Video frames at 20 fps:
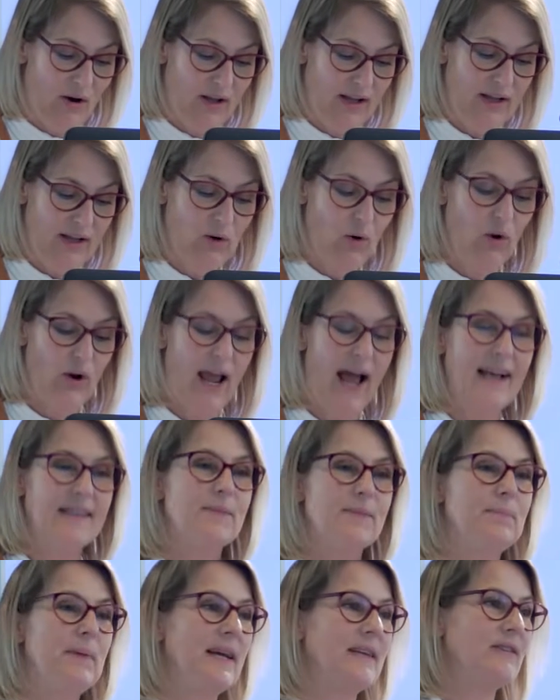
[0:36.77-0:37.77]
in all
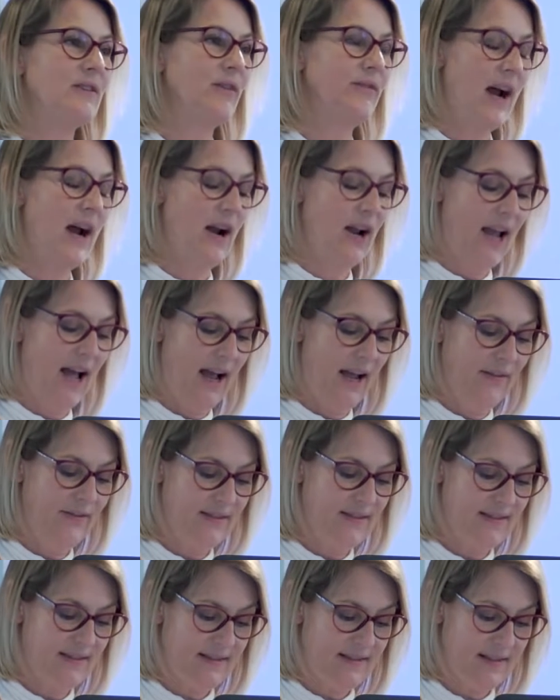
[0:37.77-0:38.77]
aspects of our
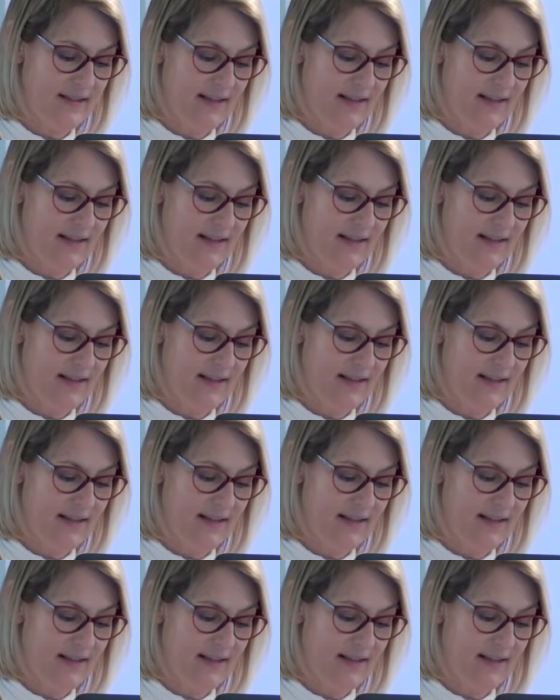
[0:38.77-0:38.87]
lives.